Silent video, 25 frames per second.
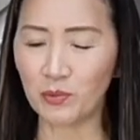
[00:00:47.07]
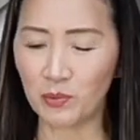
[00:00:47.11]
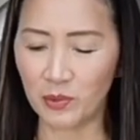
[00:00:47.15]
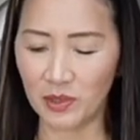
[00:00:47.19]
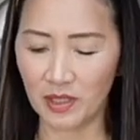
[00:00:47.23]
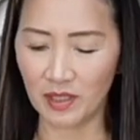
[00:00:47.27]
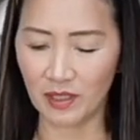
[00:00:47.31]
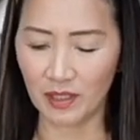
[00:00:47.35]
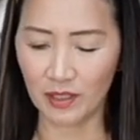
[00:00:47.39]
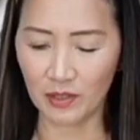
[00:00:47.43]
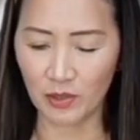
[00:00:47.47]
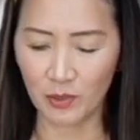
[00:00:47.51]

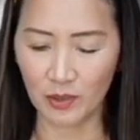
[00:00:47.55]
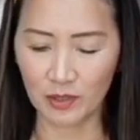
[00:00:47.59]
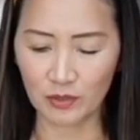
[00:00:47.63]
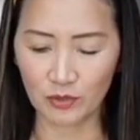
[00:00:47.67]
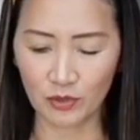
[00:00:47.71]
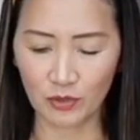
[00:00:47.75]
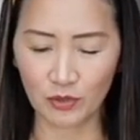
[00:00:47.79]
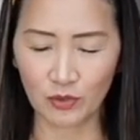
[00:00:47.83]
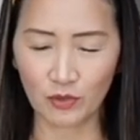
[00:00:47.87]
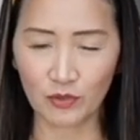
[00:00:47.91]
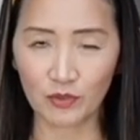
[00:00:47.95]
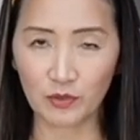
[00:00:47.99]
We are going
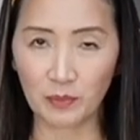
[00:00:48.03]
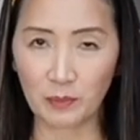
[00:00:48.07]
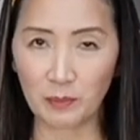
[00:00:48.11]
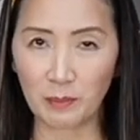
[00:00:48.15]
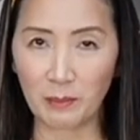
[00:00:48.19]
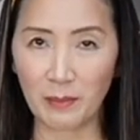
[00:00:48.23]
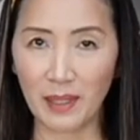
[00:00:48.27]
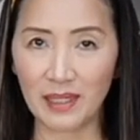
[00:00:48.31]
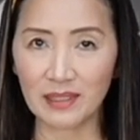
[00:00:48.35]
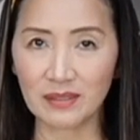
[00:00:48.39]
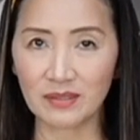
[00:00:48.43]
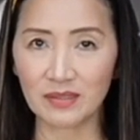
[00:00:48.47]
to use
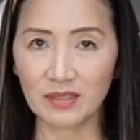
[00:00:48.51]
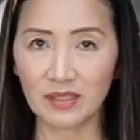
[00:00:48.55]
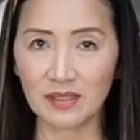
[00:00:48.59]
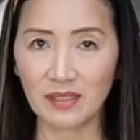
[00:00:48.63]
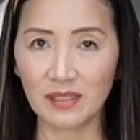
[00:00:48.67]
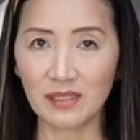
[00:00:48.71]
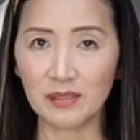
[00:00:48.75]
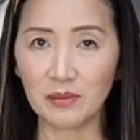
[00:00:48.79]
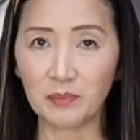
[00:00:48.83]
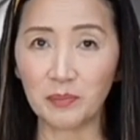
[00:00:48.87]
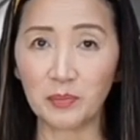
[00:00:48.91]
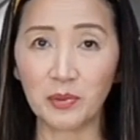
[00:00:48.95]

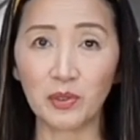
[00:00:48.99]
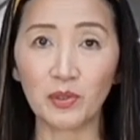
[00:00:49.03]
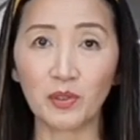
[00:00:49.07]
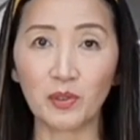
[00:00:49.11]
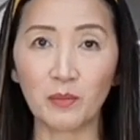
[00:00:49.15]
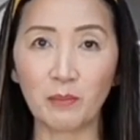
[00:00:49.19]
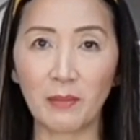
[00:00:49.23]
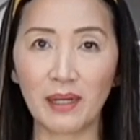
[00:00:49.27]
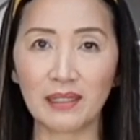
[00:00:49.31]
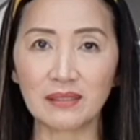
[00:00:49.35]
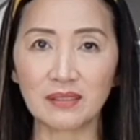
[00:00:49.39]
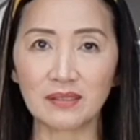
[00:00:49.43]
matcha,
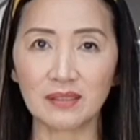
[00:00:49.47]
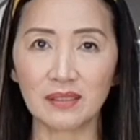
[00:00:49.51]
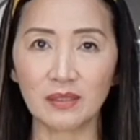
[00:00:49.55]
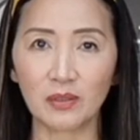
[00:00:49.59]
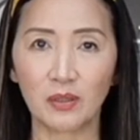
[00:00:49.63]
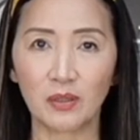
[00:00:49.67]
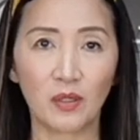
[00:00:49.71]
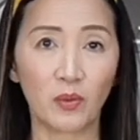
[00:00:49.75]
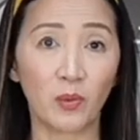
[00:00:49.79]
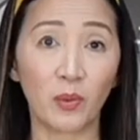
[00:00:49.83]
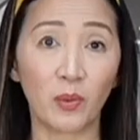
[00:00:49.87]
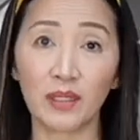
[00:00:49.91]
pure
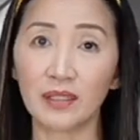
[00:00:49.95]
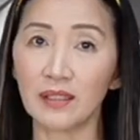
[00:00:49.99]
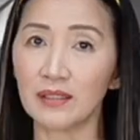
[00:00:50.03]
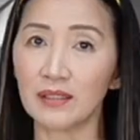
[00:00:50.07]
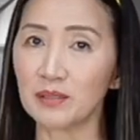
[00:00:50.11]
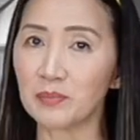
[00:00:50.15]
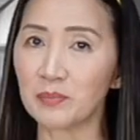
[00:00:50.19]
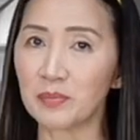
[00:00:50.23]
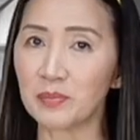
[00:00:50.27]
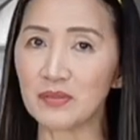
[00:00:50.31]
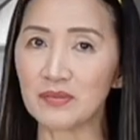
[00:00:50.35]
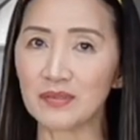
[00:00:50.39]
matcha,
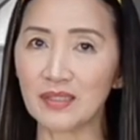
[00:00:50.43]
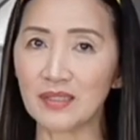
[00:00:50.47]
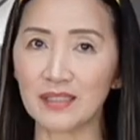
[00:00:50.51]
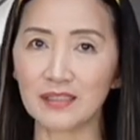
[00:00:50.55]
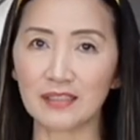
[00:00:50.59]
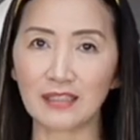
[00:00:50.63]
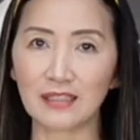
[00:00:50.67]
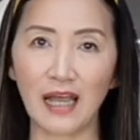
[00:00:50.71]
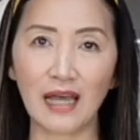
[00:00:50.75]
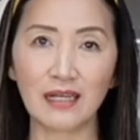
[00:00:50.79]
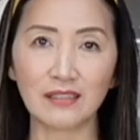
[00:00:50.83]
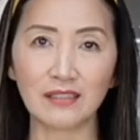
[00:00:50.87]

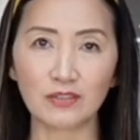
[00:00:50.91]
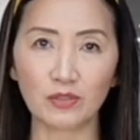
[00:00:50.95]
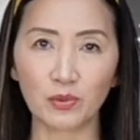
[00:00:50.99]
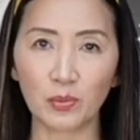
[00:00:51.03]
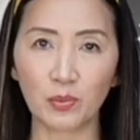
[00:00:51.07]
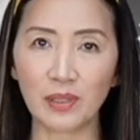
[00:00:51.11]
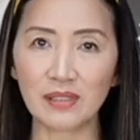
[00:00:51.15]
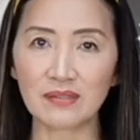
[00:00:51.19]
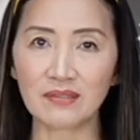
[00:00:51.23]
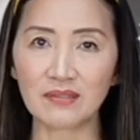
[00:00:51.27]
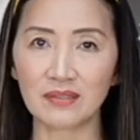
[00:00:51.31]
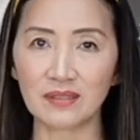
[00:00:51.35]
100%
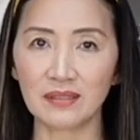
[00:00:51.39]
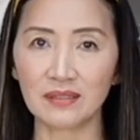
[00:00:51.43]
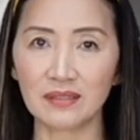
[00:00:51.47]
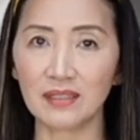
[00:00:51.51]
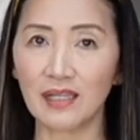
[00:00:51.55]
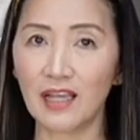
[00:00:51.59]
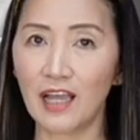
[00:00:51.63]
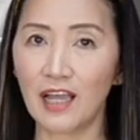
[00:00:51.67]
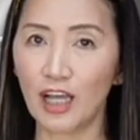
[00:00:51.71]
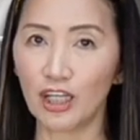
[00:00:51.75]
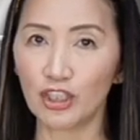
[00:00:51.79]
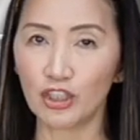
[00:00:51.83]
unsweetened,
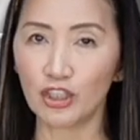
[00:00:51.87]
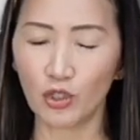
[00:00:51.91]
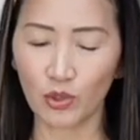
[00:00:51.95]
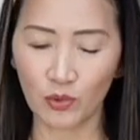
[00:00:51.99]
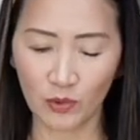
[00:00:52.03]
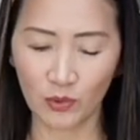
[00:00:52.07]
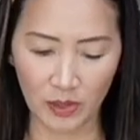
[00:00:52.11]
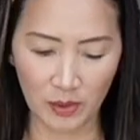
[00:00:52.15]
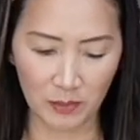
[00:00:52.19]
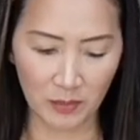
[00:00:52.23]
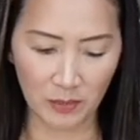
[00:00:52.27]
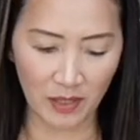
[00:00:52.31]
no
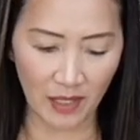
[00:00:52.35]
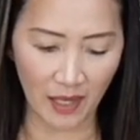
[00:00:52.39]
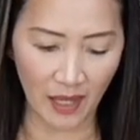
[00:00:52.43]
creamer